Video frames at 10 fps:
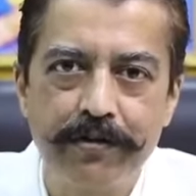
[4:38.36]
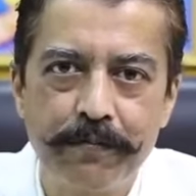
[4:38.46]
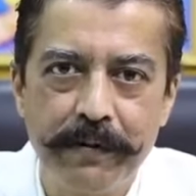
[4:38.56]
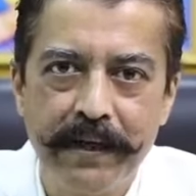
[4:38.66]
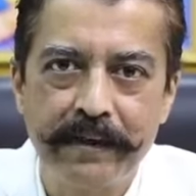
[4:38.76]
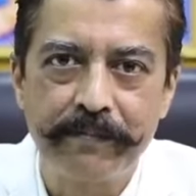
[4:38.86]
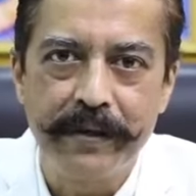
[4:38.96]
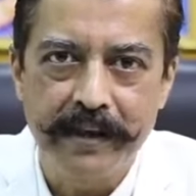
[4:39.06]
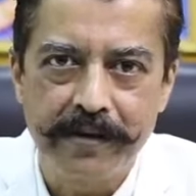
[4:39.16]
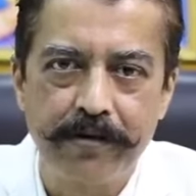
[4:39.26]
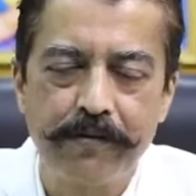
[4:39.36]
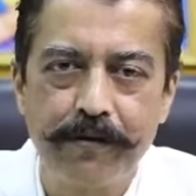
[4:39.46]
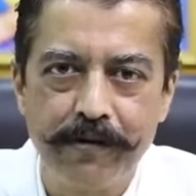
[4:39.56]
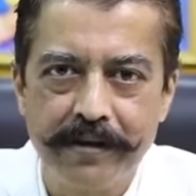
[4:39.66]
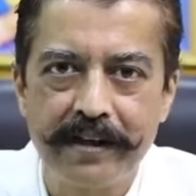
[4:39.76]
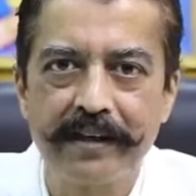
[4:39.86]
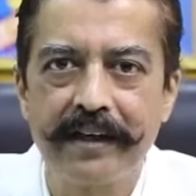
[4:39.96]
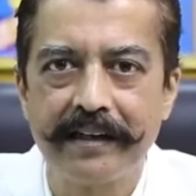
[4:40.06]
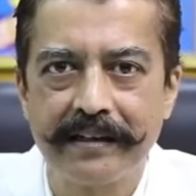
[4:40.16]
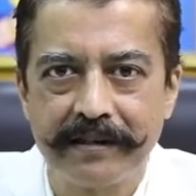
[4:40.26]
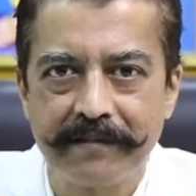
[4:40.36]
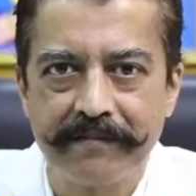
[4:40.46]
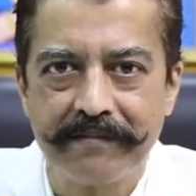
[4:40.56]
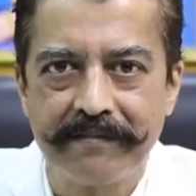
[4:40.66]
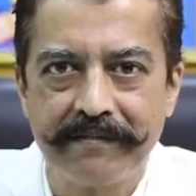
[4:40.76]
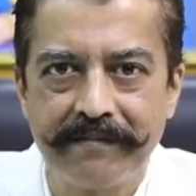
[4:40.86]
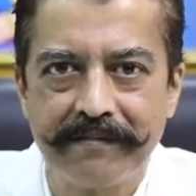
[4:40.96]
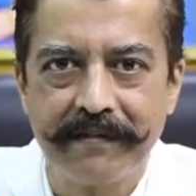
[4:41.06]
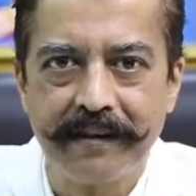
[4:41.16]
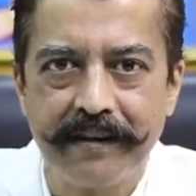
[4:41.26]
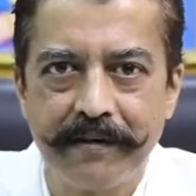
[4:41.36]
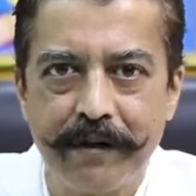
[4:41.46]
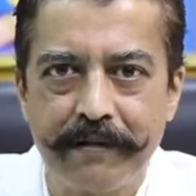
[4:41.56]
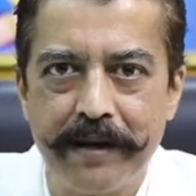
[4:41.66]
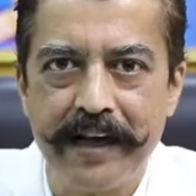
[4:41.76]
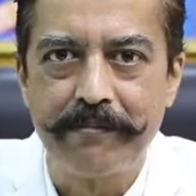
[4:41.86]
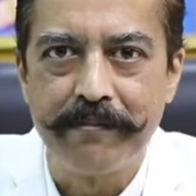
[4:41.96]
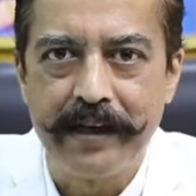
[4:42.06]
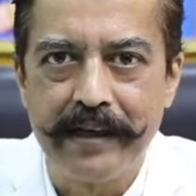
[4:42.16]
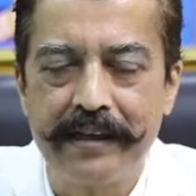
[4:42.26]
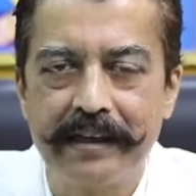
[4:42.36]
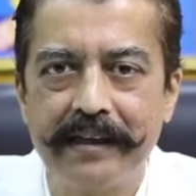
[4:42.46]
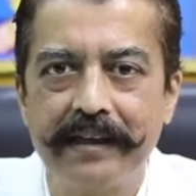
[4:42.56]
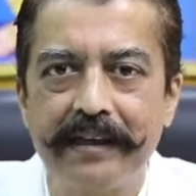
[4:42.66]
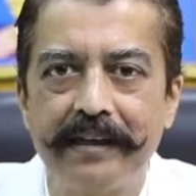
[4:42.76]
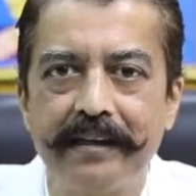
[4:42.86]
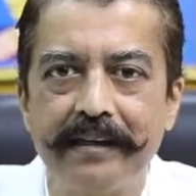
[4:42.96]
to play? Yes, of course it has. But my main